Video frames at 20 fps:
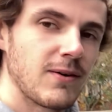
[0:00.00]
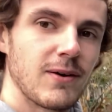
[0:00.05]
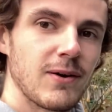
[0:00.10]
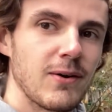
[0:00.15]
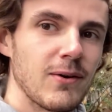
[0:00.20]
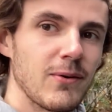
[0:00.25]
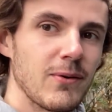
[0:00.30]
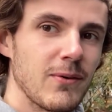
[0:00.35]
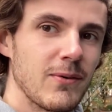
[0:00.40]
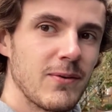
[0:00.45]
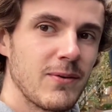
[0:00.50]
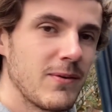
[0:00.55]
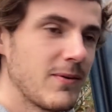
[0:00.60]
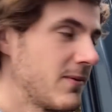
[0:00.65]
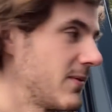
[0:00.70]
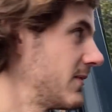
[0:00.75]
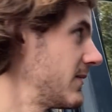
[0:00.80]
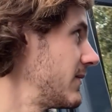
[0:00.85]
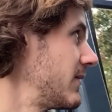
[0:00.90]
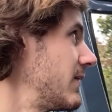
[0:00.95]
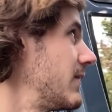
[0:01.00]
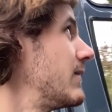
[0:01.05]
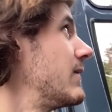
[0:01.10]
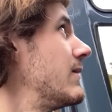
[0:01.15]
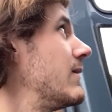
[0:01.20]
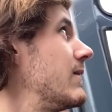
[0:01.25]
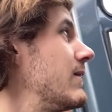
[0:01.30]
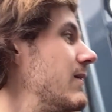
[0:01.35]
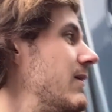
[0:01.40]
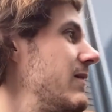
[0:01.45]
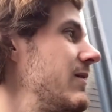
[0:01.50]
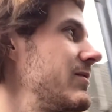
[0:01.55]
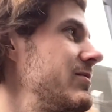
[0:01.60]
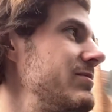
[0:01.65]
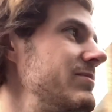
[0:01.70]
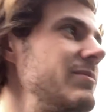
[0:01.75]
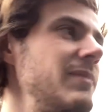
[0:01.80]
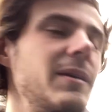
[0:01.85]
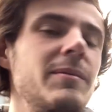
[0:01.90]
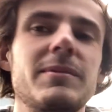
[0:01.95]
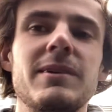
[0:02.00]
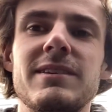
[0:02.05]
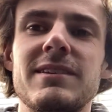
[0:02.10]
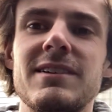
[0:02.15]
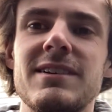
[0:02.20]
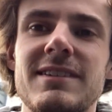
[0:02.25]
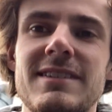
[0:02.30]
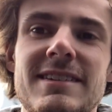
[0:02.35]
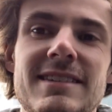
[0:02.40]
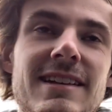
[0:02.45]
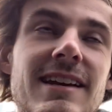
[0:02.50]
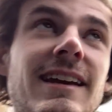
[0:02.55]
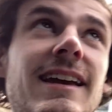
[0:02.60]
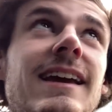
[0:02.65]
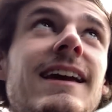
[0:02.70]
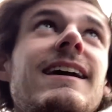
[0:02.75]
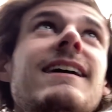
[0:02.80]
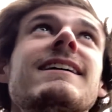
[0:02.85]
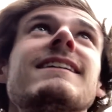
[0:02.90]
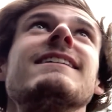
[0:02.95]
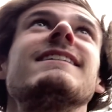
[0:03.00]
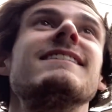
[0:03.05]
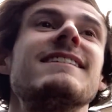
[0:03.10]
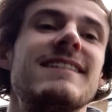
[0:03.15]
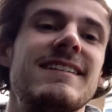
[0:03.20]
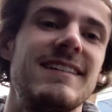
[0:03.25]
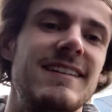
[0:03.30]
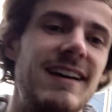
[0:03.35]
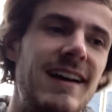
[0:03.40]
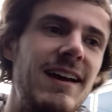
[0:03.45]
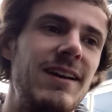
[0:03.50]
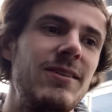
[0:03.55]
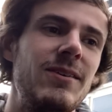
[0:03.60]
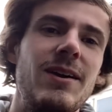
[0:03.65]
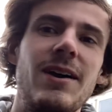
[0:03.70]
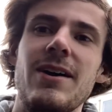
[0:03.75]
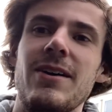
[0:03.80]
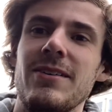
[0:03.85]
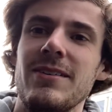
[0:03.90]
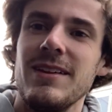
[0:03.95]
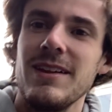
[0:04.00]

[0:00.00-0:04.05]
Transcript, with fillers: Oh. Maybe it's just sticky? I don't know.